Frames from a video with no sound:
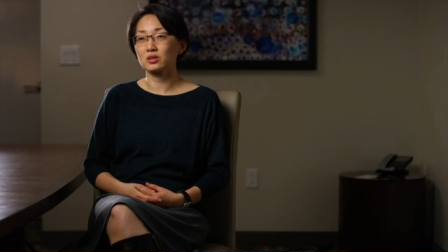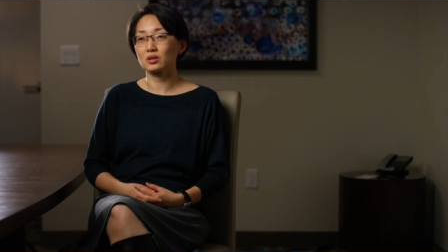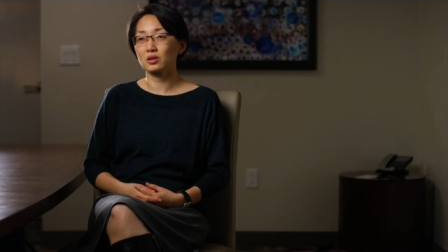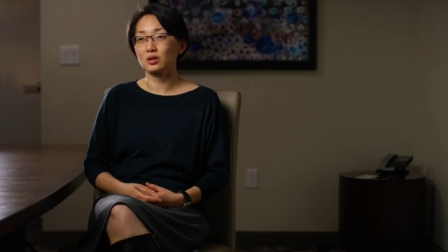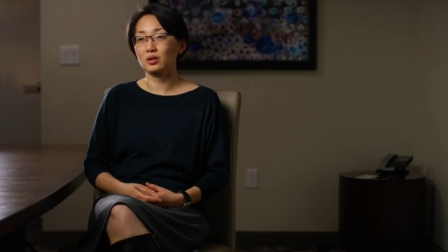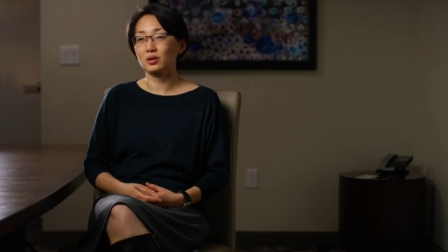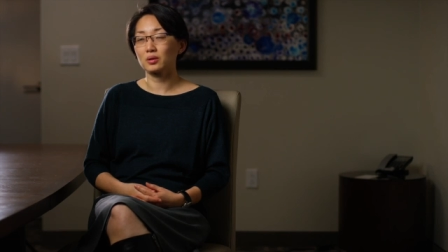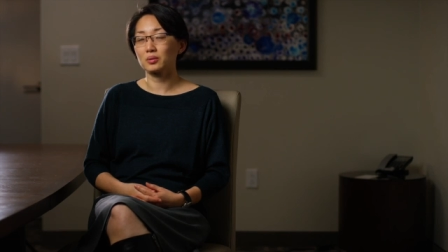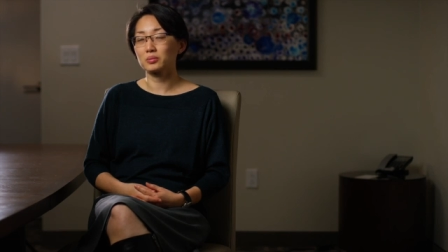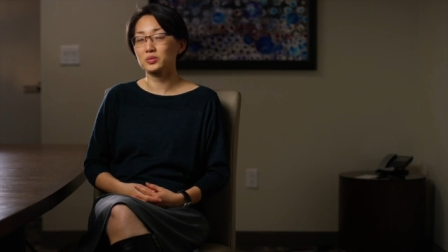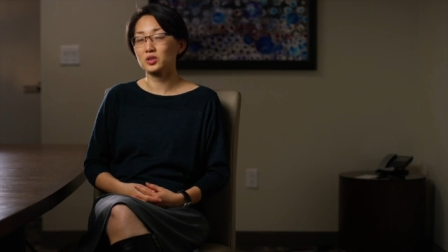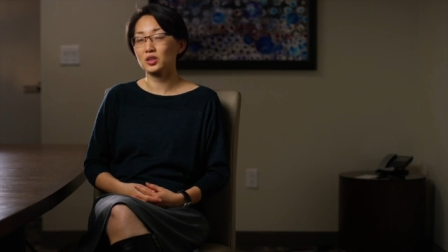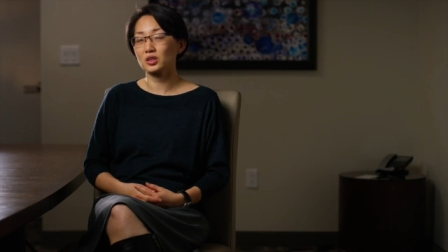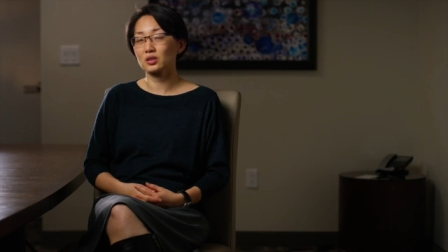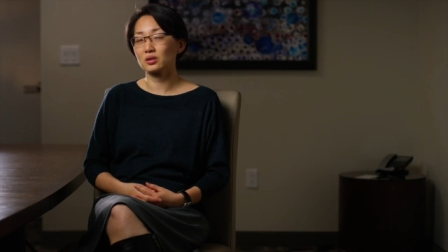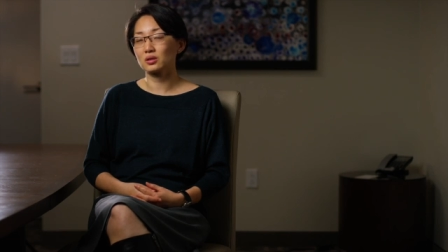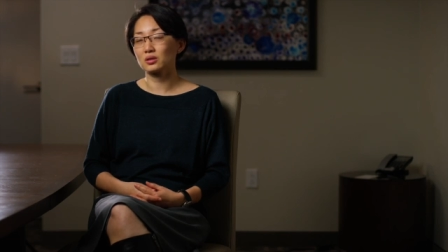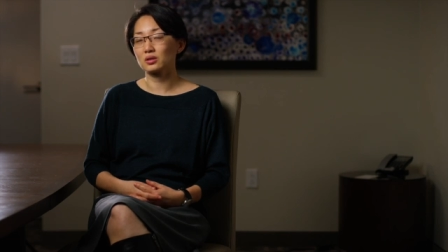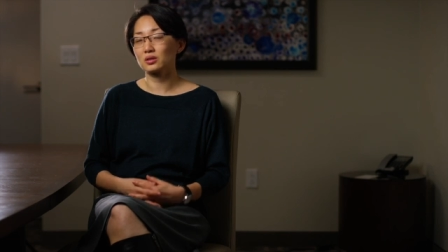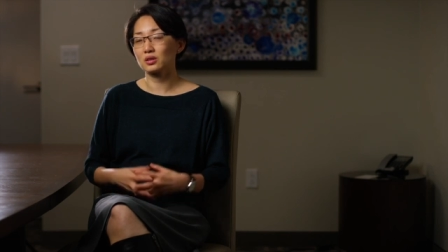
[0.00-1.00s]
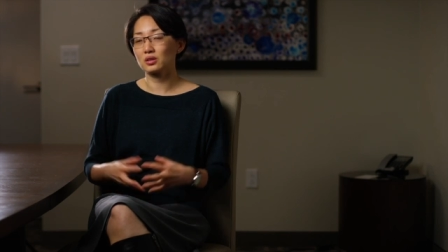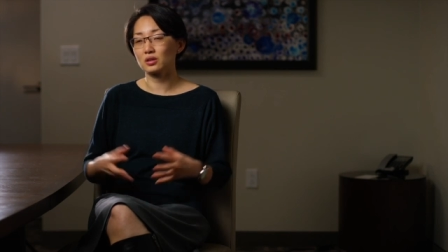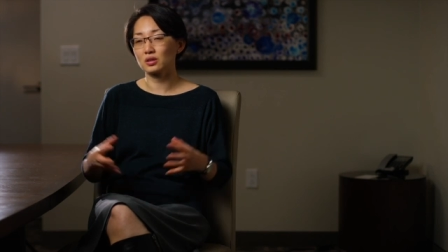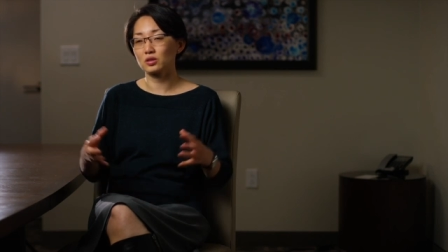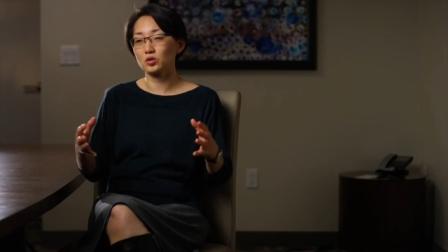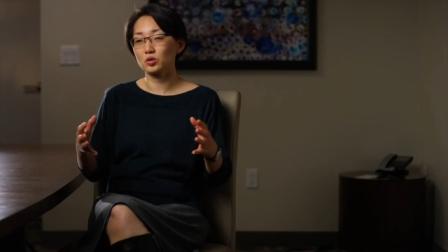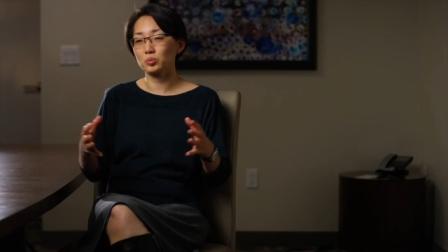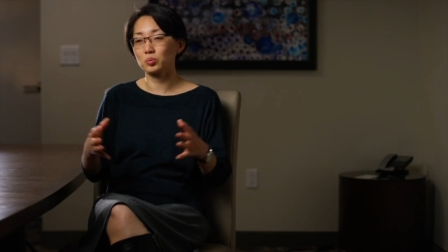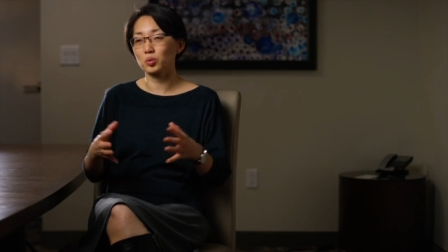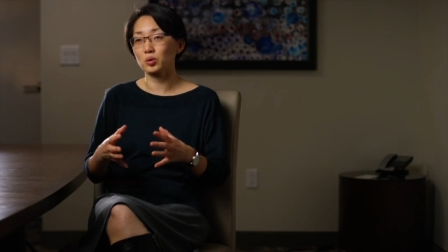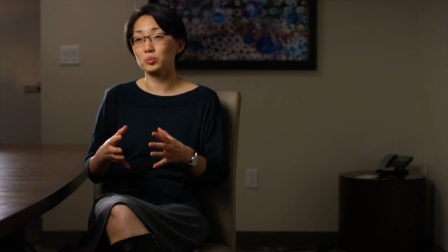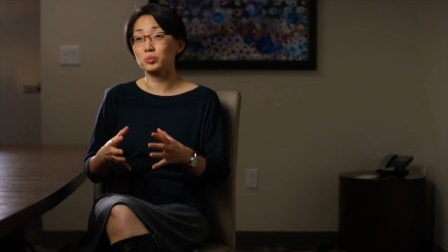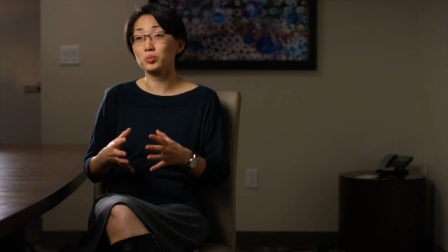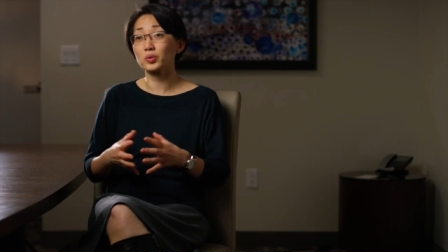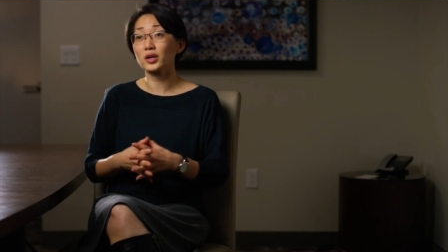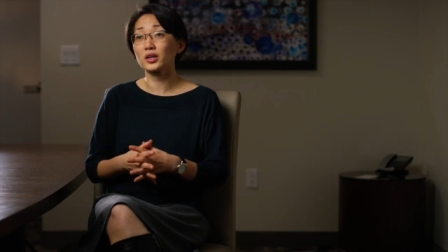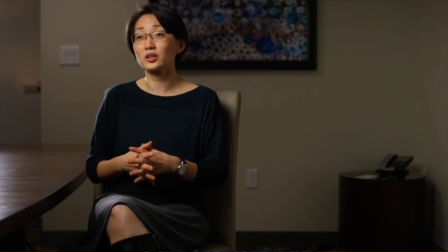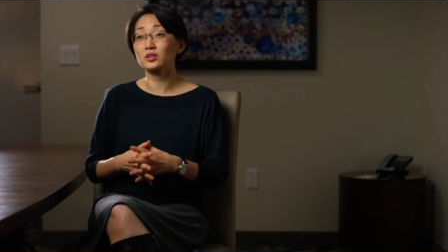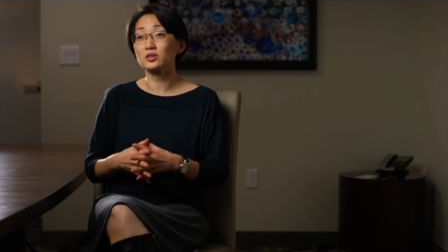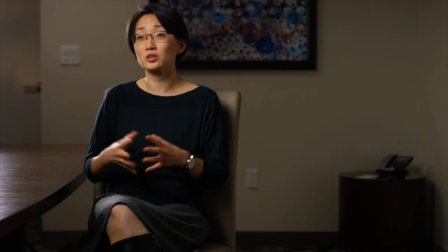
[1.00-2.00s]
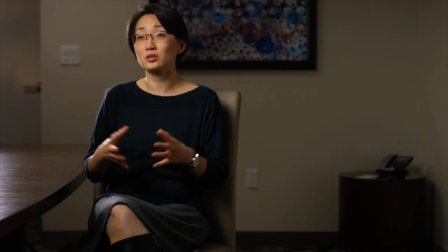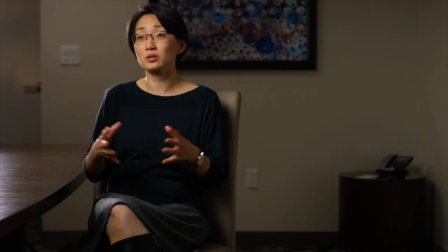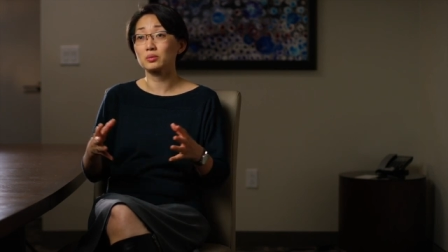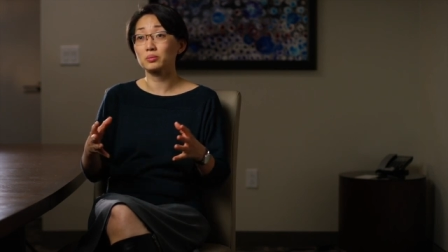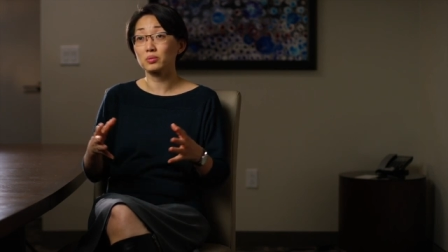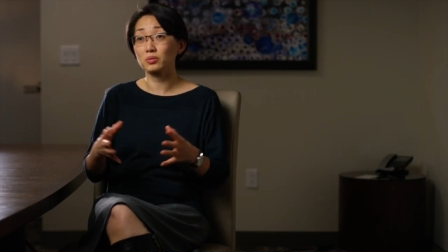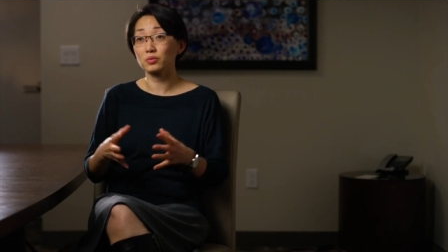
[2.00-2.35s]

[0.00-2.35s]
um, in the newborn brain to